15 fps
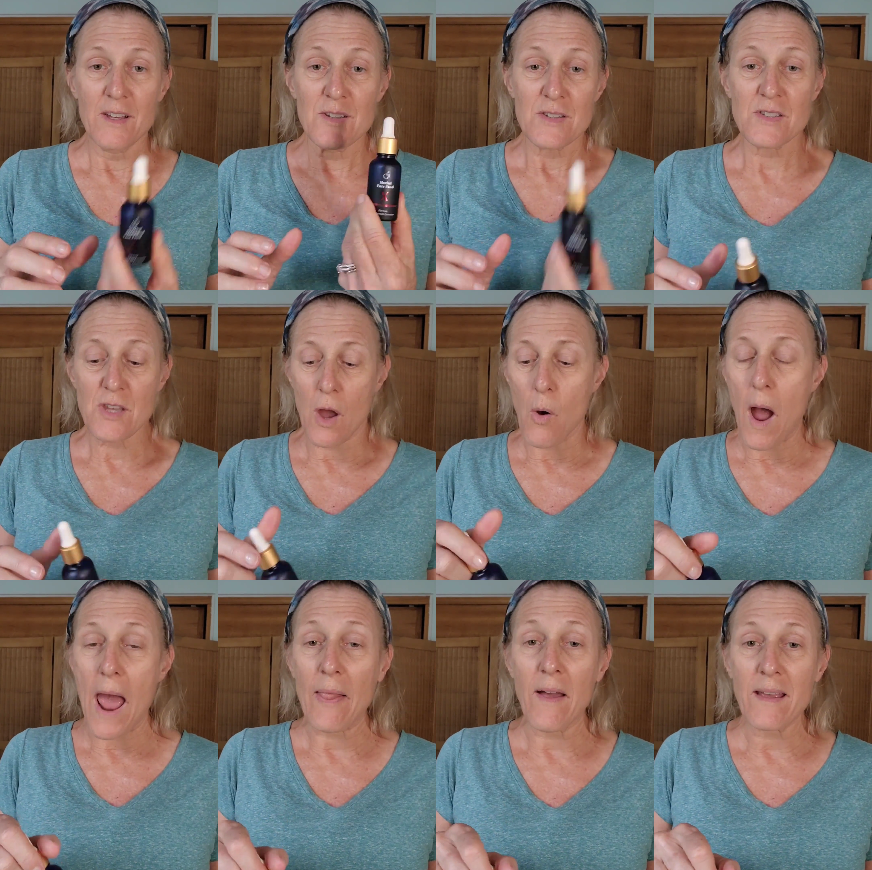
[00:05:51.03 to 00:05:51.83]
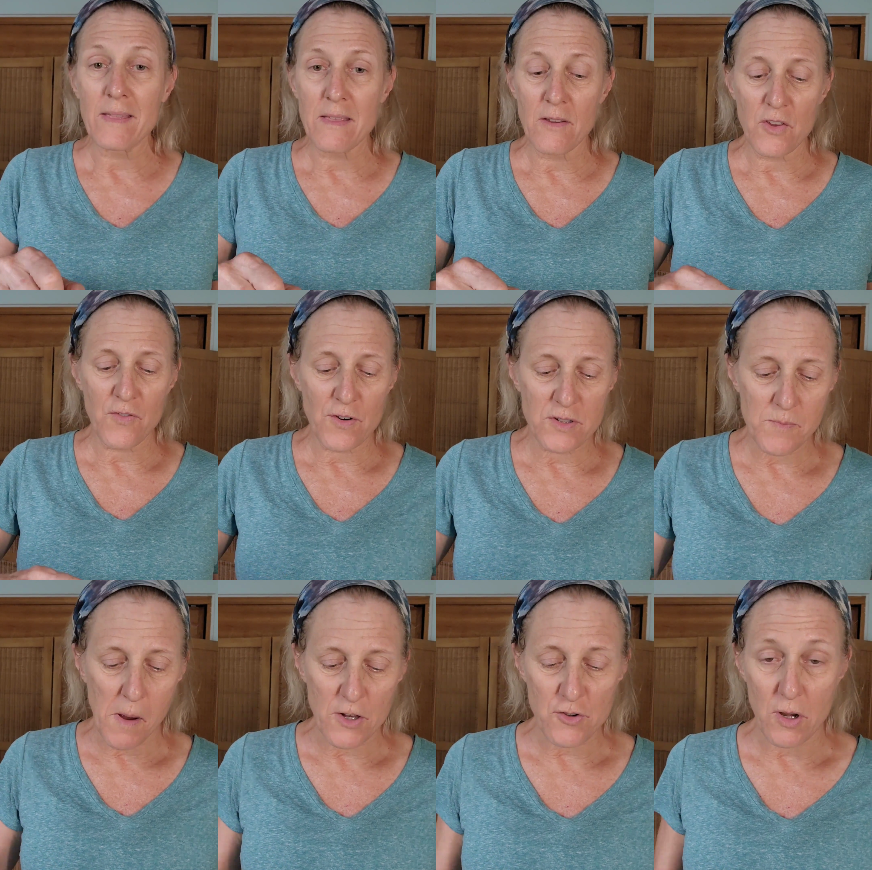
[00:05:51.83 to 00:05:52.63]
So I like this for
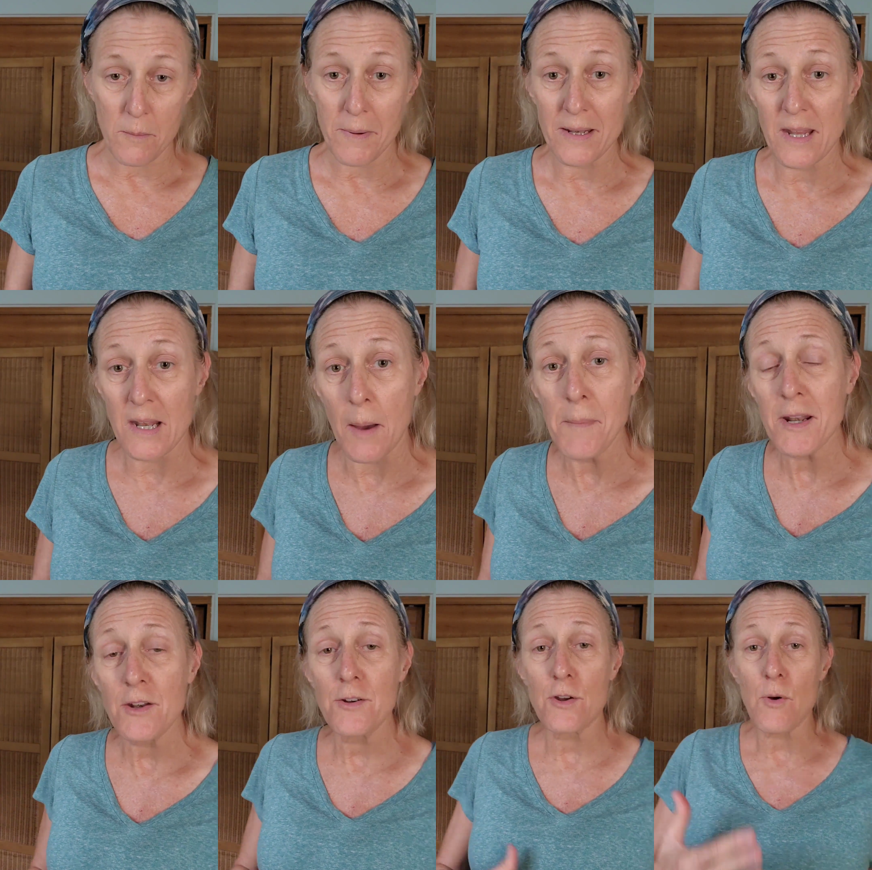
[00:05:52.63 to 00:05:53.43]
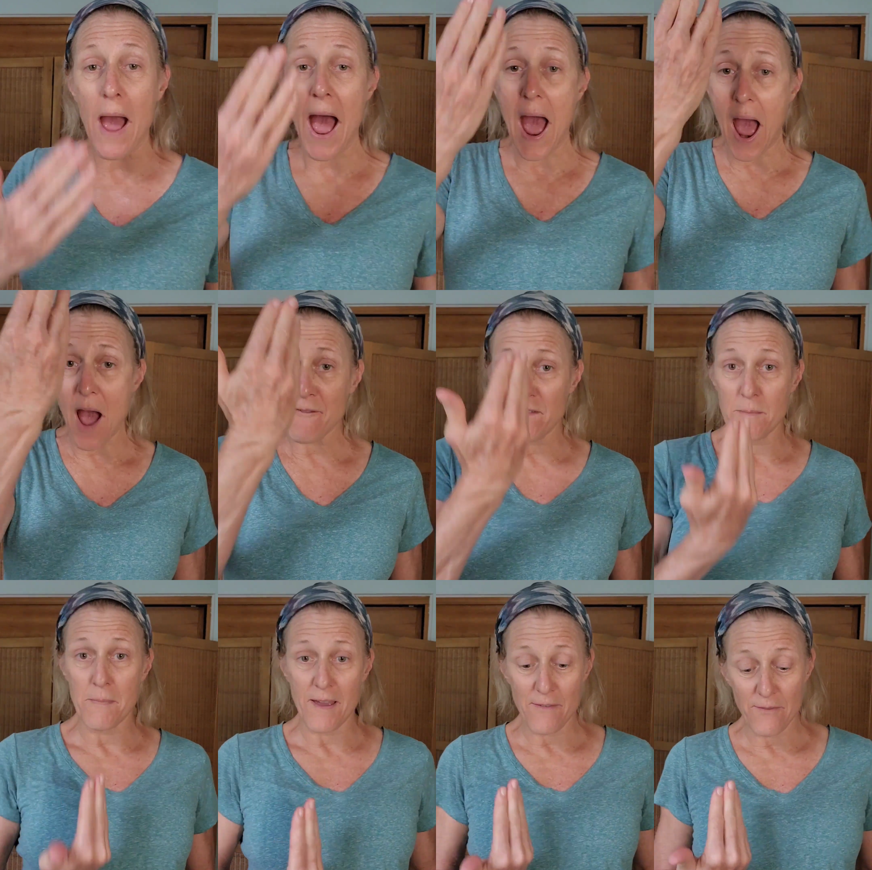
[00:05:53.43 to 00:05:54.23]
spot treatment, and I'm going to do half
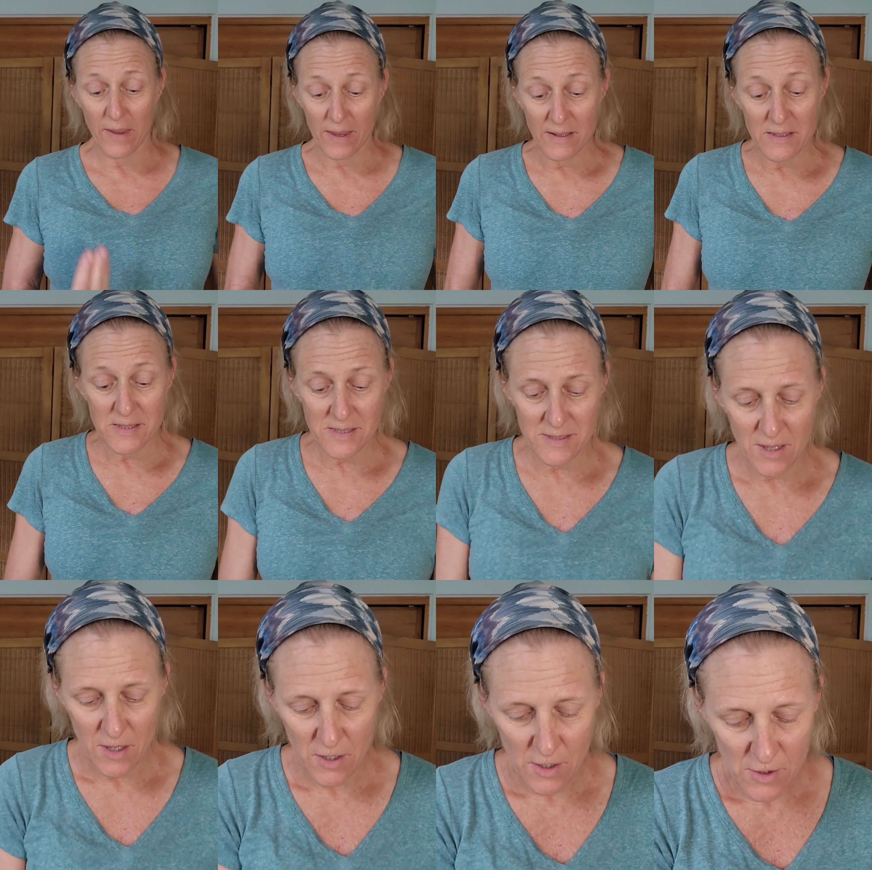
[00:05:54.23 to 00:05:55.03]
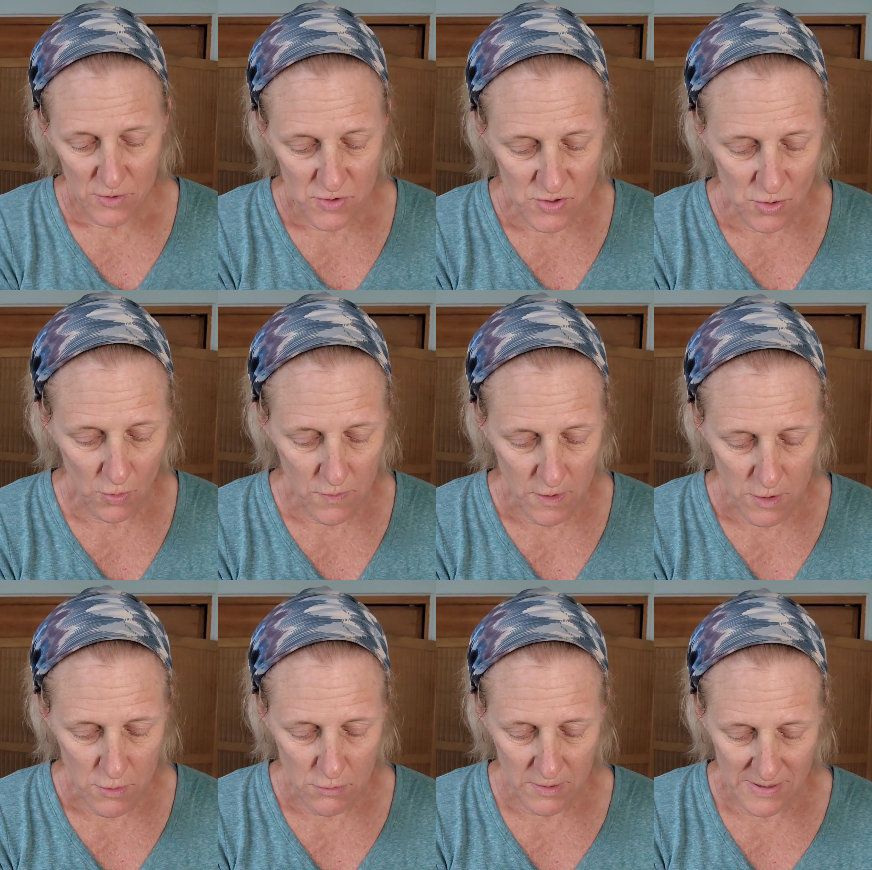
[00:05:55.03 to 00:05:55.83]
on my face so that
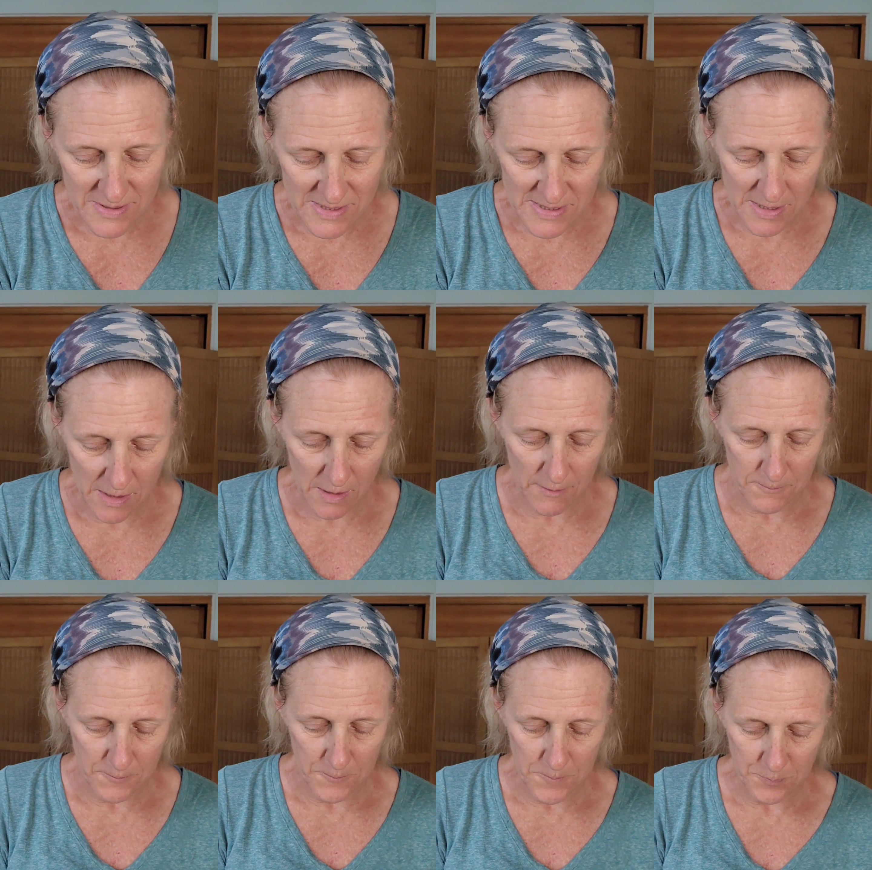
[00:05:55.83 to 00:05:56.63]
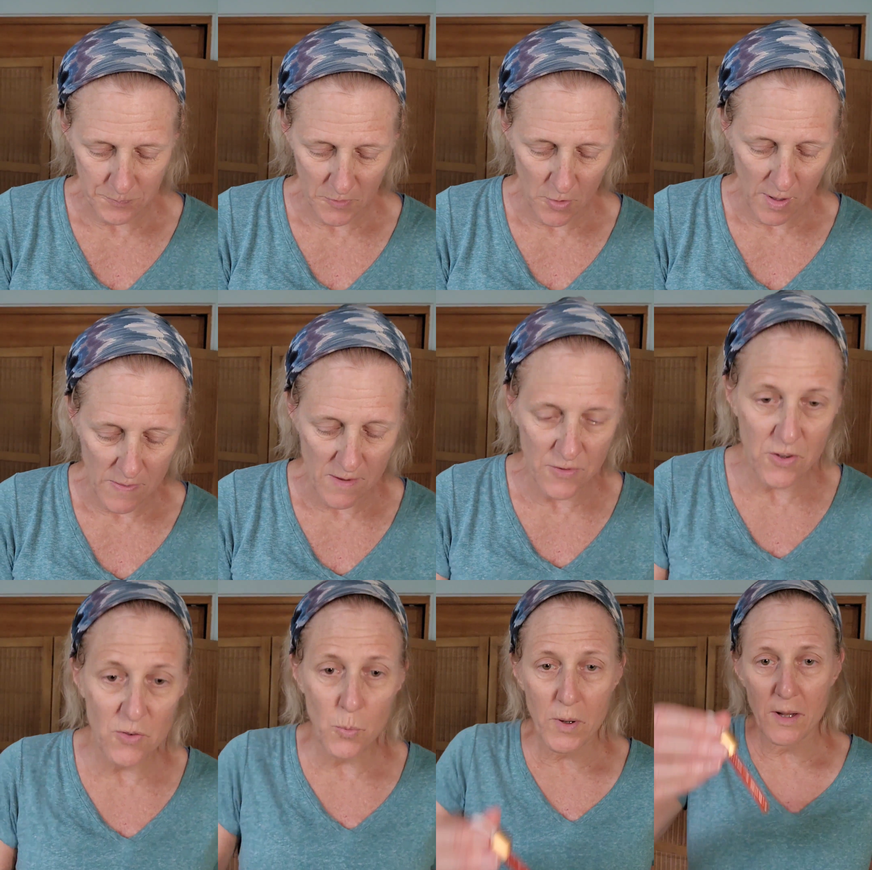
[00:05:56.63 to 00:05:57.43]
you can see. Okay, this
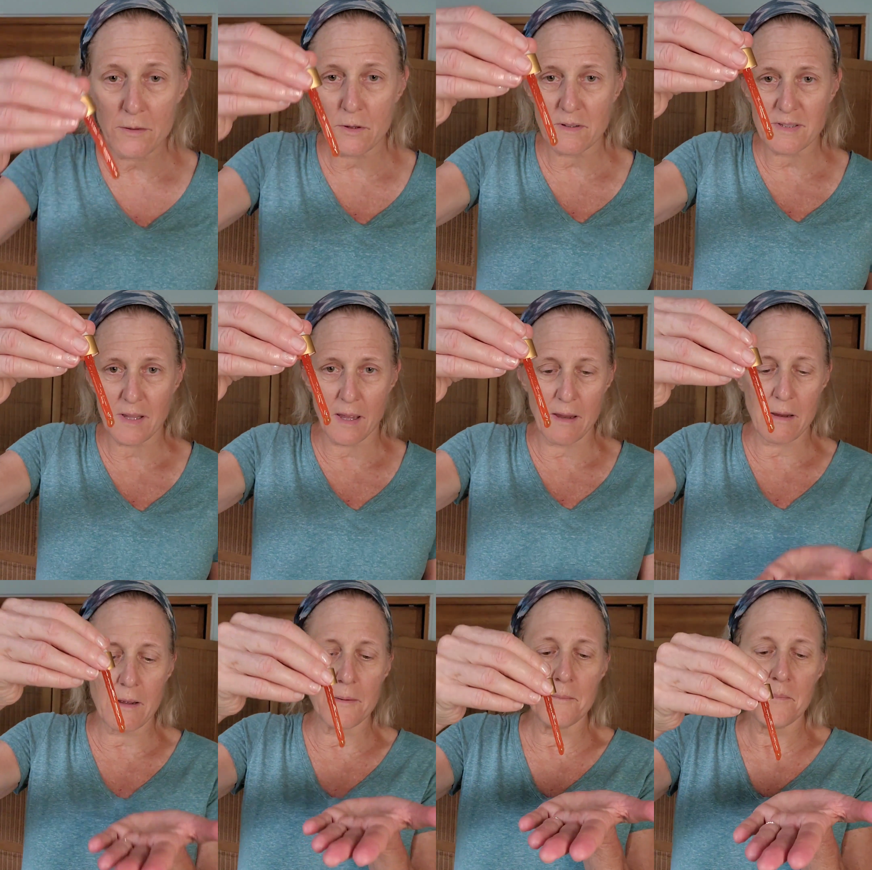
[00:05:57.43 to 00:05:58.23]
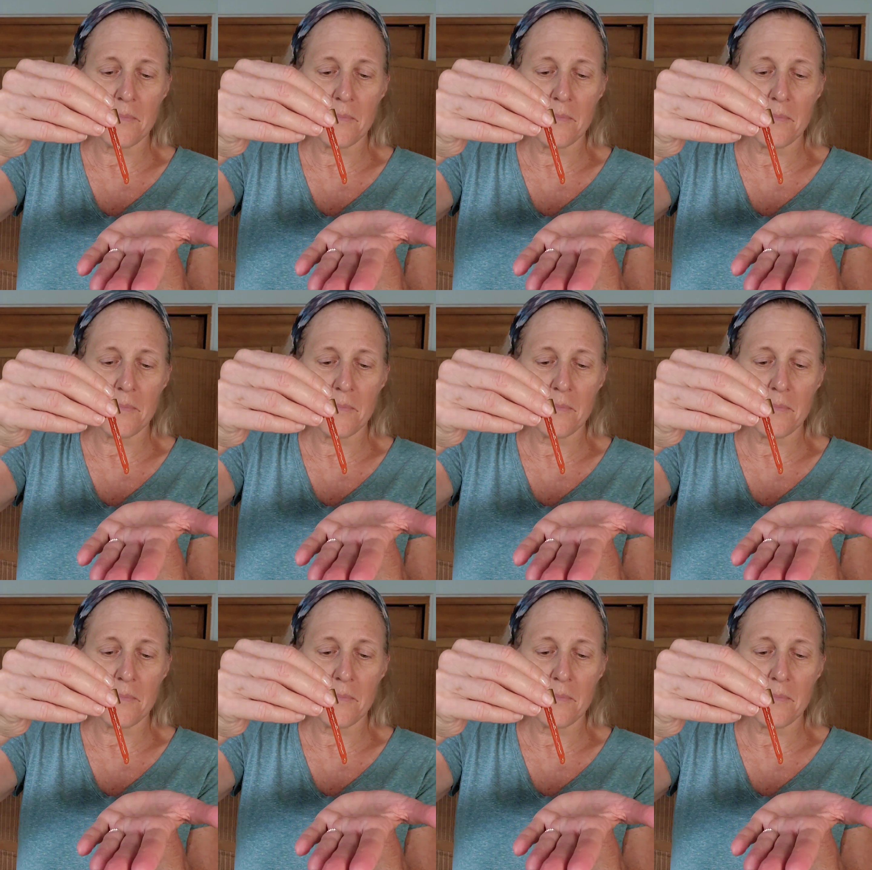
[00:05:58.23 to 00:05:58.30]
is what it looks like.